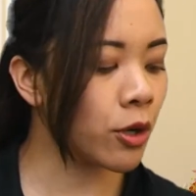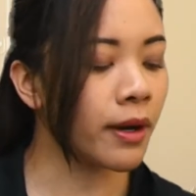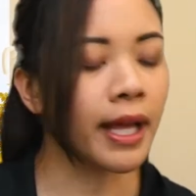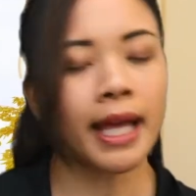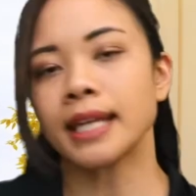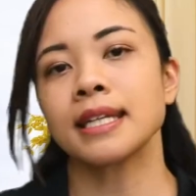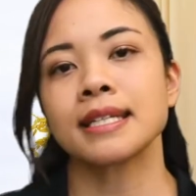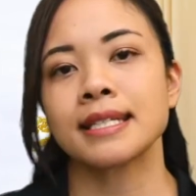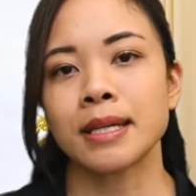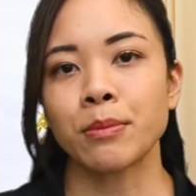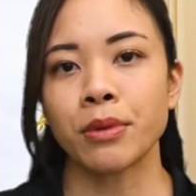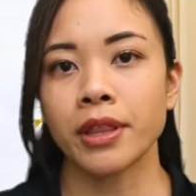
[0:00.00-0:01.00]
ahead and
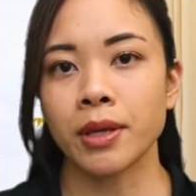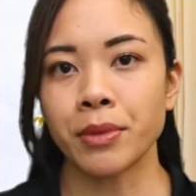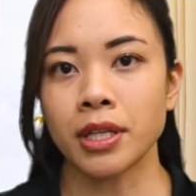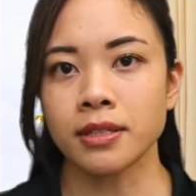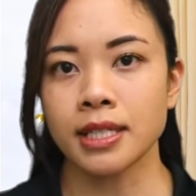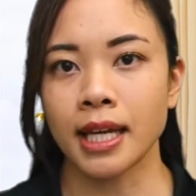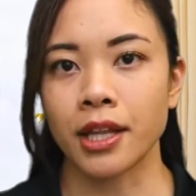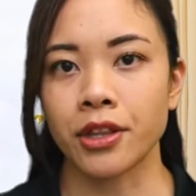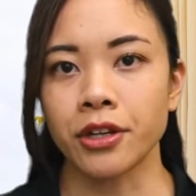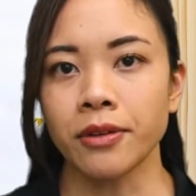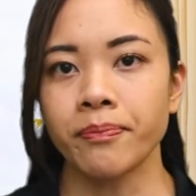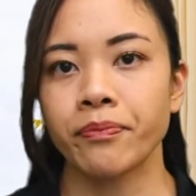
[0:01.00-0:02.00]
assemble them all together,